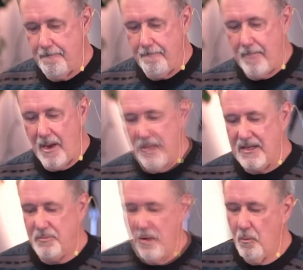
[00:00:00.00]
Makes
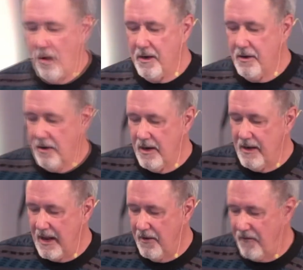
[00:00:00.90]
me wonder
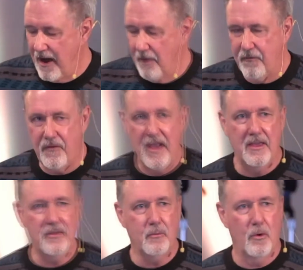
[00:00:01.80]
if our
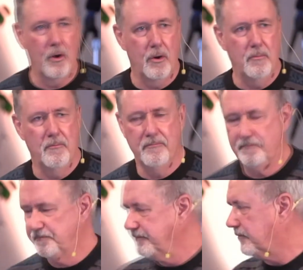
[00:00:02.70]
faith were
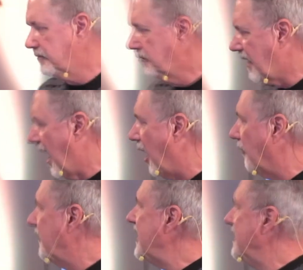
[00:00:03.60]
our feet.